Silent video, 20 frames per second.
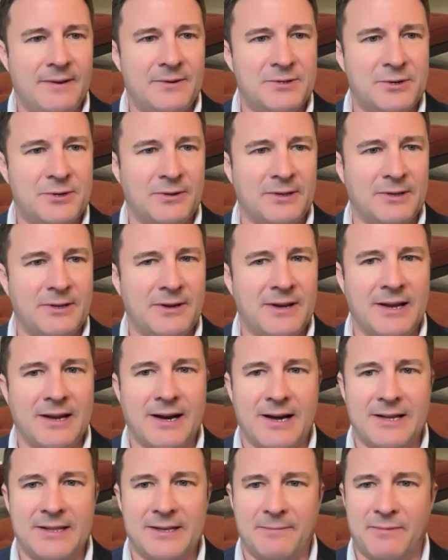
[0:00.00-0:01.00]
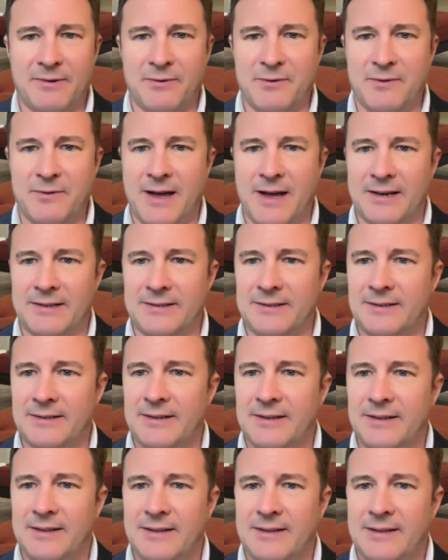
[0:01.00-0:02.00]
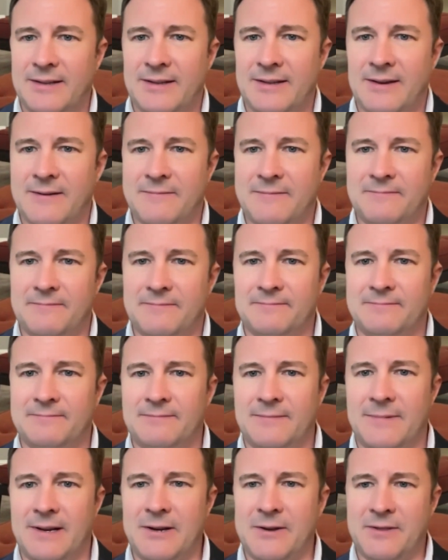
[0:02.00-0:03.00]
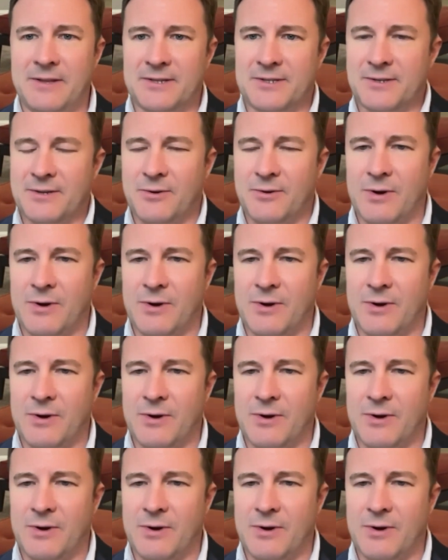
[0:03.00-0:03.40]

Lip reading: Certainly you can guide them through that. I know this